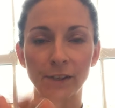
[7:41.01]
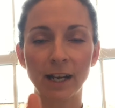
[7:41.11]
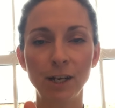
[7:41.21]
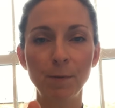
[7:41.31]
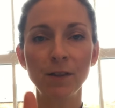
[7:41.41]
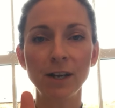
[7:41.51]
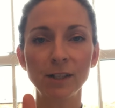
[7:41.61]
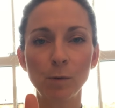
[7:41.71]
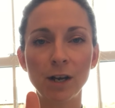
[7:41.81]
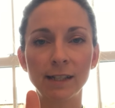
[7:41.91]
Can you put those
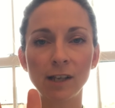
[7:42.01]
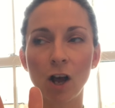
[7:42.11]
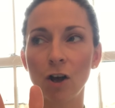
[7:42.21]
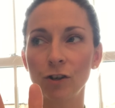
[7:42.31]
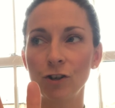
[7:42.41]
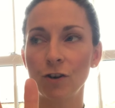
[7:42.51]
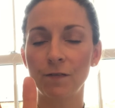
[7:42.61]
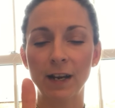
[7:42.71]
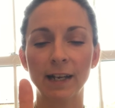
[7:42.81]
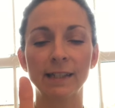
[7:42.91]
words on your
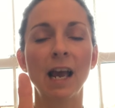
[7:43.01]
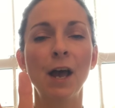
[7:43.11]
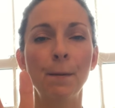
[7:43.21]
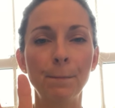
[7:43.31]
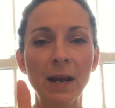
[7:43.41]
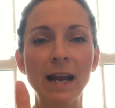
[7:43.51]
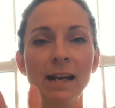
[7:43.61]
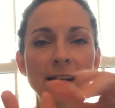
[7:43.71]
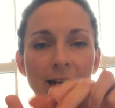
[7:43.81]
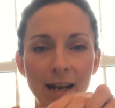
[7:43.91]
fingers?
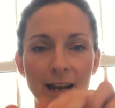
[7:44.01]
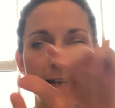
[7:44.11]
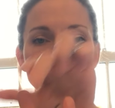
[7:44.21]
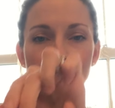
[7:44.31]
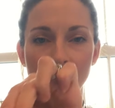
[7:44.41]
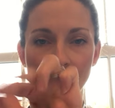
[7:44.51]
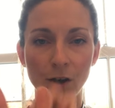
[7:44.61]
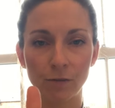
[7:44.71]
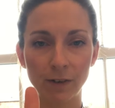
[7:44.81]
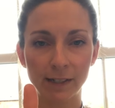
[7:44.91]
Pin it
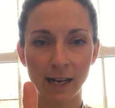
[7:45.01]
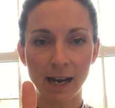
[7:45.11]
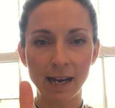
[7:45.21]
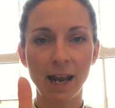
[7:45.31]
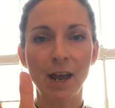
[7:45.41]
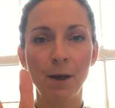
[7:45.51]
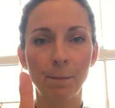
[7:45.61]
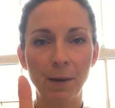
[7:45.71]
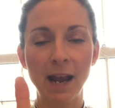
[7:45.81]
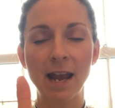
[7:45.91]
on. Ready?
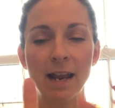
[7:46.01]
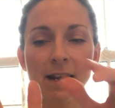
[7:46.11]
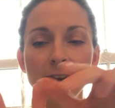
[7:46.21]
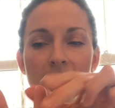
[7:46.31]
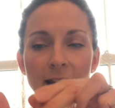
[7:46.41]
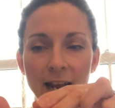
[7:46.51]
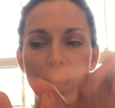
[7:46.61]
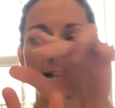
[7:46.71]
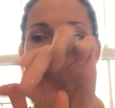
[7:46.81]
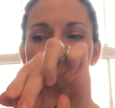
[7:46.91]
Pin
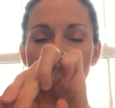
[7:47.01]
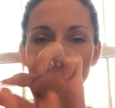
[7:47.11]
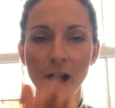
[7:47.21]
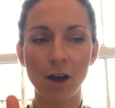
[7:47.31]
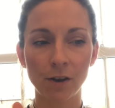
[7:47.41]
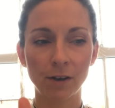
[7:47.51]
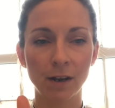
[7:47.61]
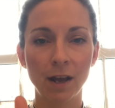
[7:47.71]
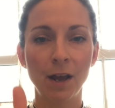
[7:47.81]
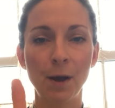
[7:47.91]
it on.
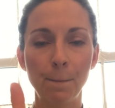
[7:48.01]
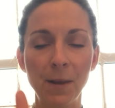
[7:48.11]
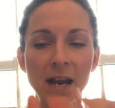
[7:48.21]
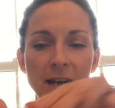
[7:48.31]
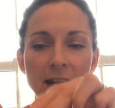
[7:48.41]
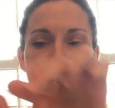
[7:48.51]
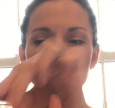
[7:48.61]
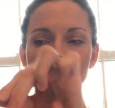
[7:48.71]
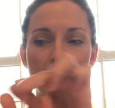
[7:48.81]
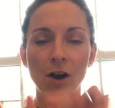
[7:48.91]
Pin
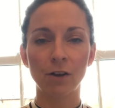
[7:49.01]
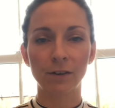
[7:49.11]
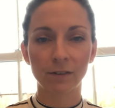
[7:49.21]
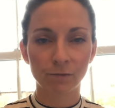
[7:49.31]
it on.